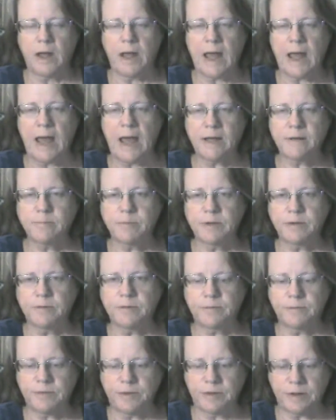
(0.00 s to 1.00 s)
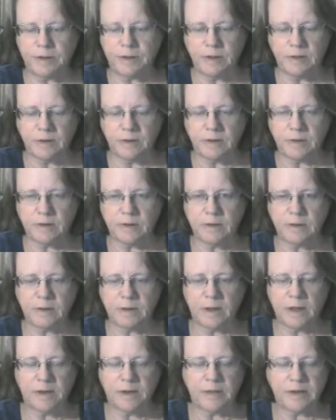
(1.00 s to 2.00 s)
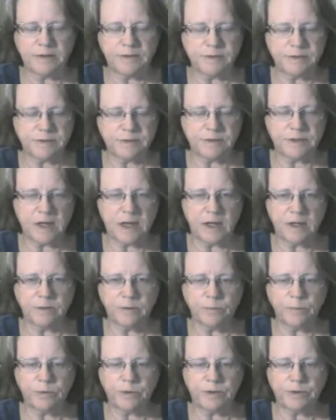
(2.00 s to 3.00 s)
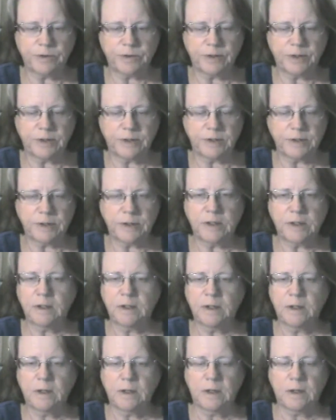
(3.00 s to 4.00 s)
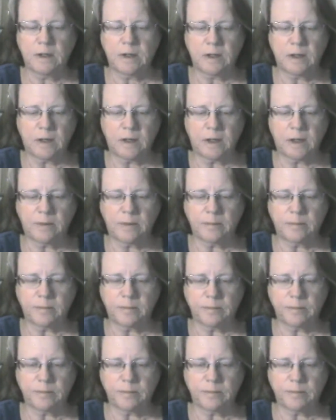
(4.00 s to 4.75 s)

admin fee, and this is done within, as